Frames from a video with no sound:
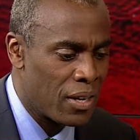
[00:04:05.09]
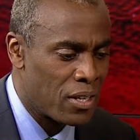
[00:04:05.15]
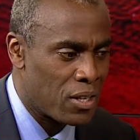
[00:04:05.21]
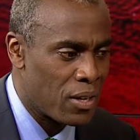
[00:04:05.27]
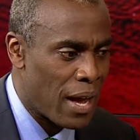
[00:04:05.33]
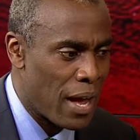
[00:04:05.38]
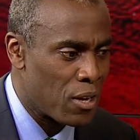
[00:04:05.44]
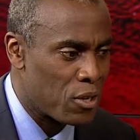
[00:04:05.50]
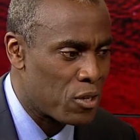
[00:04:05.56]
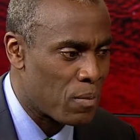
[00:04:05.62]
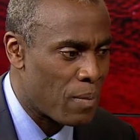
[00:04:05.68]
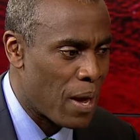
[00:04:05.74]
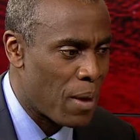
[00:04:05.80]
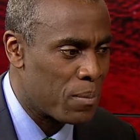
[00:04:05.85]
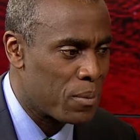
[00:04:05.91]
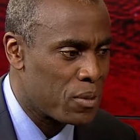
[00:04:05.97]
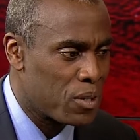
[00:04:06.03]
to
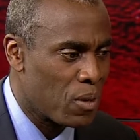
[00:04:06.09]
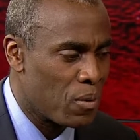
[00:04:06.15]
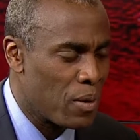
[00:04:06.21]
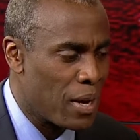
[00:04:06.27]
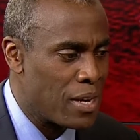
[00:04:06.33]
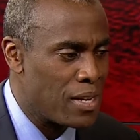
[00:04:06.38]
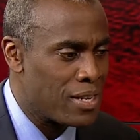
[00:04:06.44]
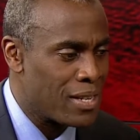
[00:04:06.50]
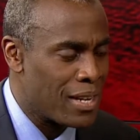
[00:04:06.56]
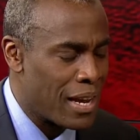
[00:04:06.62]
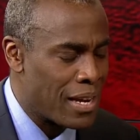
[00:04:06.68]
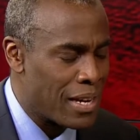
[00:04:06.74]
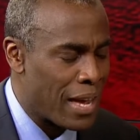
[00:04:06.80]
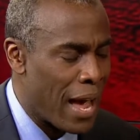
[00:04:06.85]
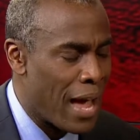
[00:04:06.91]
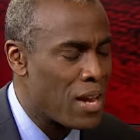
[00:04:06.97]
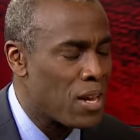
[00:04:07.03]
al-Shabab? So
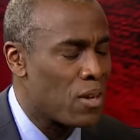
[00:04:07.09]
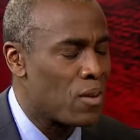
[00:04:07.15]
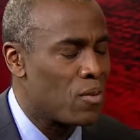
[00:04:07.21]
in Kenya,